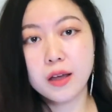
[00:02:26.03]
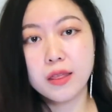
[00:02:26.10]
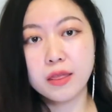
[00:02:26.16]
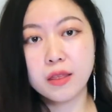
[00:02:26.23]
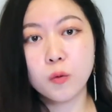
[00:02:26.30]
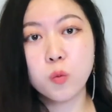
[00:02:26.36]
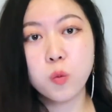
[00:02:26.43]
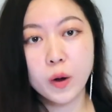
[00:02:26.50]

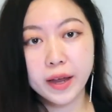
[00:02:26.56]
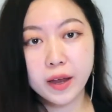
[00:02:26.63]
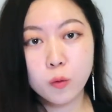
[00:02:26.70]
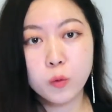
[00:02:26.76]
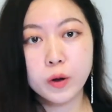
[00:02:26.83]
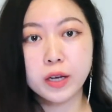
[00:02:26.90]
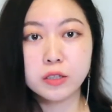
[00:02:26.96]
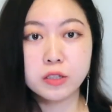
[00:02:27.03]
the way
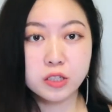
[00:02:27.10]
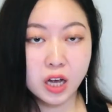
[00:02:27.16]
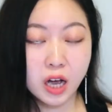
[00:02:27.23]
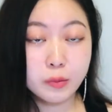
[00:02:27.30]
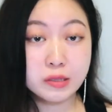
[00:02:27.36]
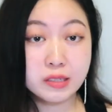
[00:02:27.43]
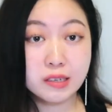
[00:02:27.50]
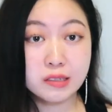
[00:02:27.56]
we
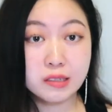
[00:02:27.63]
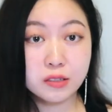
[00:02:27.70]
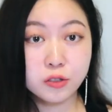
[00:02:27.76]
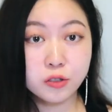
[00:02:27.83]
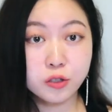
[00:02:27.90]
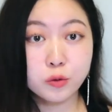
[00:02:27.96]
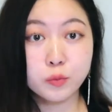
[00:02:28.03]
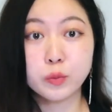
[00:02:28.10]
adopted
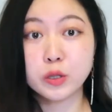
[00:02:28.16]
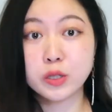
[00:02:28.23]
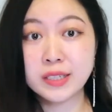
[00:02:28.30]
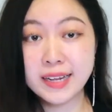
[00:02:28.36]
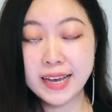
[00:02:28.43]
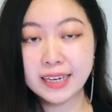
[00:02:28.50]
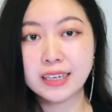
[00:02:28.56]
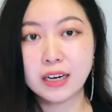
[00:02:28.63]
to
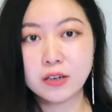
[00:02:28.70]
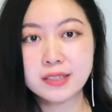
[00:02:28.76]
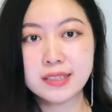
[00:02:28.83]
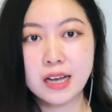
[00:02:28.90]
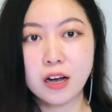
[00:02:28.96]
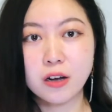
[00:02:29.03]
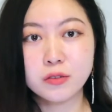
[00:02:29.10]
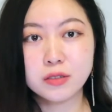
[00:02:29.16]
protect
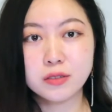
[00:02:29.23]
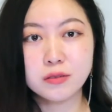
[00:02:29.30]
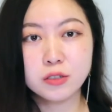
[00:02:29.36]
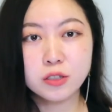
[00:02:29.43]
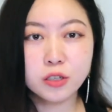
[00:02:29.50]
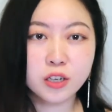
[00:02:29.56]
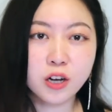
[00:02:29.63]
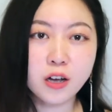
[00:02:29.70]
ourselves,
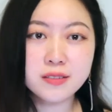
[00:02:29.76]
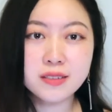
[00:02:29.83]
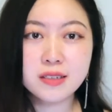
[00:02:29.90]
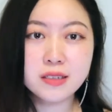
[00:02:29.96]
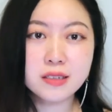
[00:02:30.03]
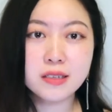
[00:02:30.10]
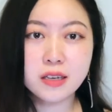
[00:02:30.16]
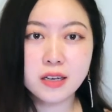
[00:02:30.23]
to
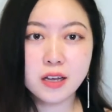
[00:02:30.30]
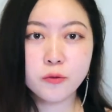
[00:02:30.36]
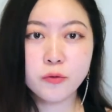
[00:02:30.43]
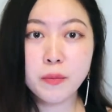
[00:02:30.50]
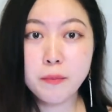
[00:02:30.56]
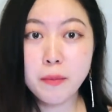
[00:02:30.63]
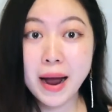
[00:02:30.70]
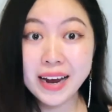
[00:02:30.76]
constantly
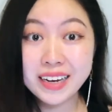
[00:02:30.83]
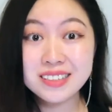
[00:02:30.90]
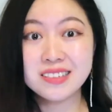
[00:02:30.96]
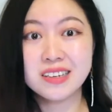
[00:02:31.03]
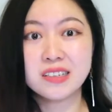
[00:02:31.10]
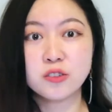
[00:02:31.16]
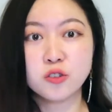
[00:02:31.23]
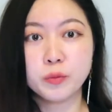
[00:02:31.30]
remind
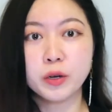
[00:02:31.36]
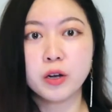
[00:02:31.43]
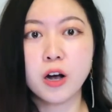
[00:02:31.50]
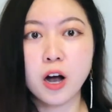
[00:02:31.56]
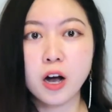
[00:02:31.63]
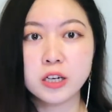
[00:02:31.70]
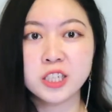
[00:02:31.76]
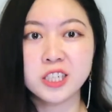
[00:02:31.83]
us to be
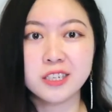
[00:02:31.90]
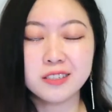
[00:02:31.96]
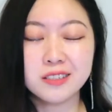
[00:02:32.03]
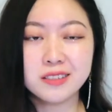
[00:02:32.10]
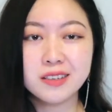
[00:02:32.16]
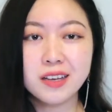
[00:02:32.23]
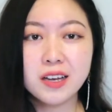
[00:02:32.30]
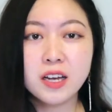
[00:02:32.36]
cautious,